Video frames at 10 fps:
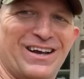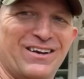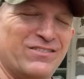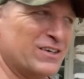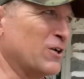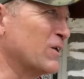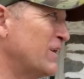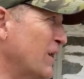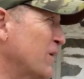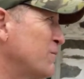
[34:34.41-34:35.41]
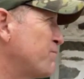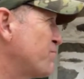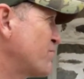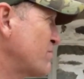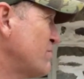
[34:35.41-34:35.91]
Visitor Center,
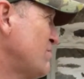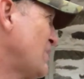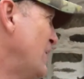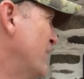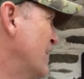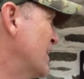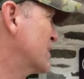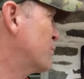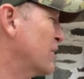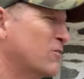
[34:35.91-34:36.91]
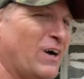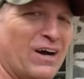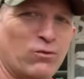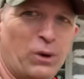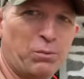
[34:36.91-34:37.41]
the uh, spiritual
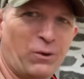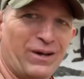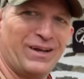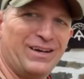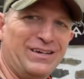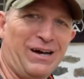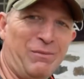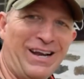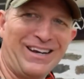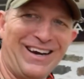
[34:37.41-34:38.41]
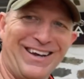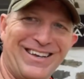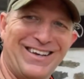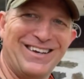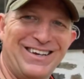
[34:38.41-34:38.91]
halfway point. I made it, guys.
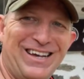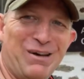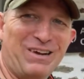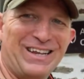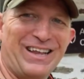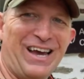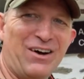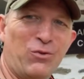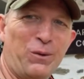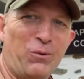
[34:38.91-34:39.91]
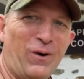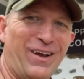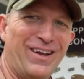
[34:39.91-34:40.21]
I made it to the halfway point.